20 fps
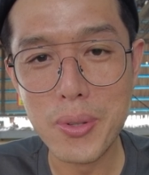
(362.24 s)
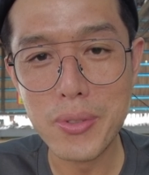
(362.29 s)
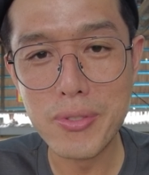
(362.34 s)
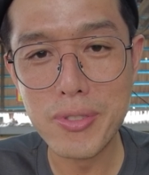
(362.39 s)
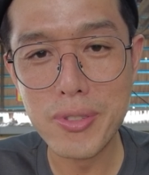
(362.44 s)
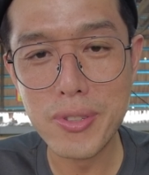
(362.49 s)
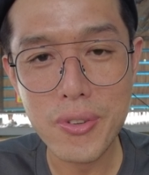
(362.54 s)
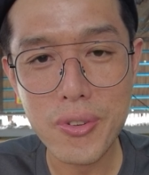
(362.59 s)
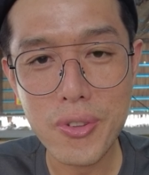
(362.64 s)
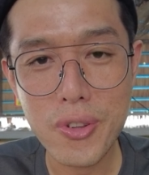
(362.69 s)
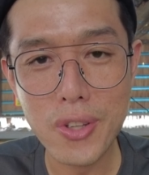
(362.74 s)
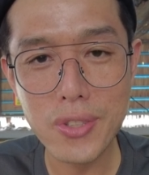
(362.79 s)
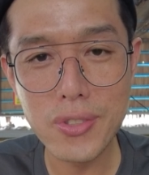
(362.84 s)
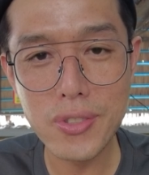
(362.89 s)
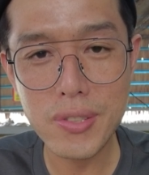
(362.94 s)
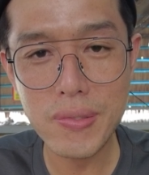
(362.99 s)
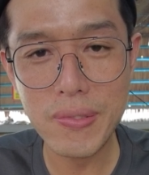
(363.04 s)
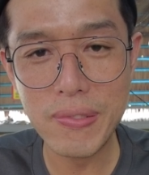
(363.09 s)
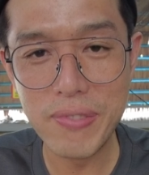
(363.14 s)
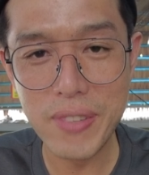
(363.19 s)
to not
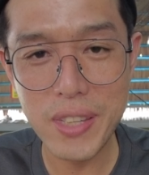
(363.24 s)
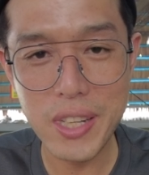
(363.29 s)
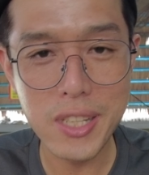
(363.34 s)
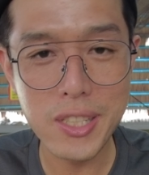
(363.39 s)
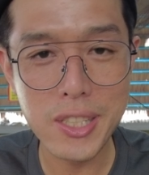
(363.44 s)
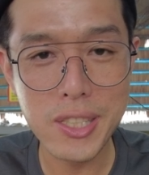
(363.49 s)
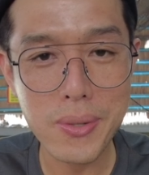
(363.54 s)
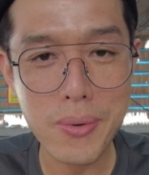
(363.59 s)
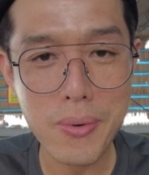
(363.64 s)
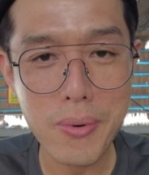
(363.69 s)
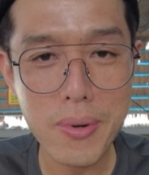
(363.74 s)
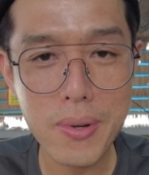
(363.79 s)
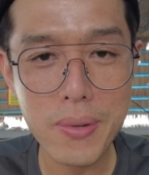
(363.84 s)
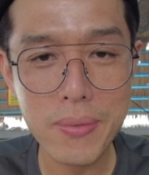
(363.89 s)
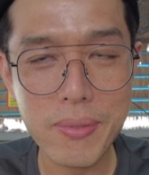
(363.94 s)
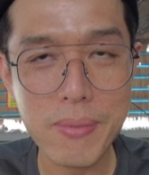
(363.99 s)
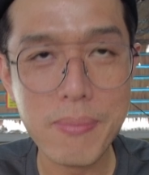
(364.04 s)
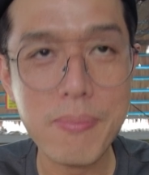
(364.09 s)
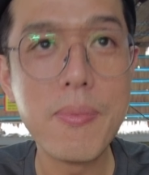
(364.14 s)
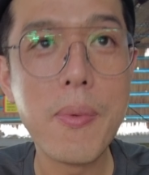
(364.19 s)
to finish all of
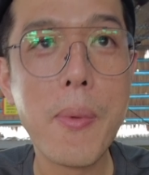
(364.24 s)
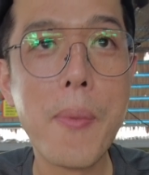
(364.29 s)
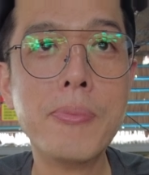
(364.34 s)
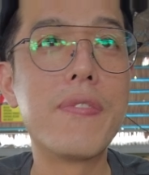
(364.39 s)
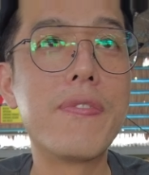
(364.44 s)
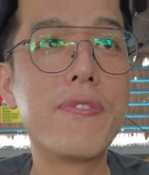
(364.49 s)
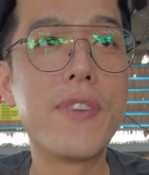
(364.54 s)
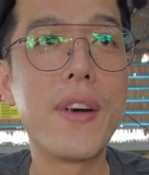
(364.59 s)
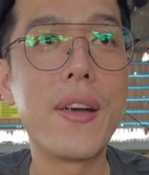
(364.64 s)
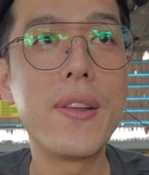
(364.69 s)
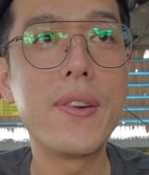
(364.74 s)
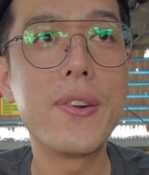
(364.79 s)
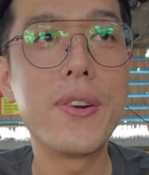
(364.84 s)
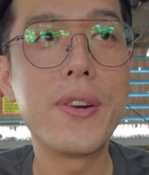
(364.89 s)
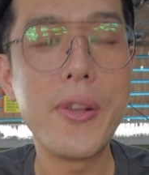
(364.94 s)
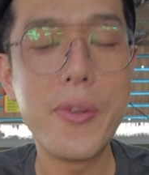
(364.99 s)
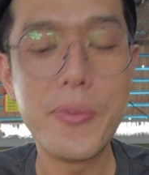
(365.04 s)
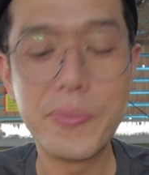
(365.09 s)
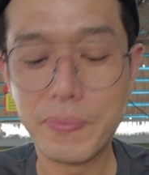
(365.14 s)
them. Finally,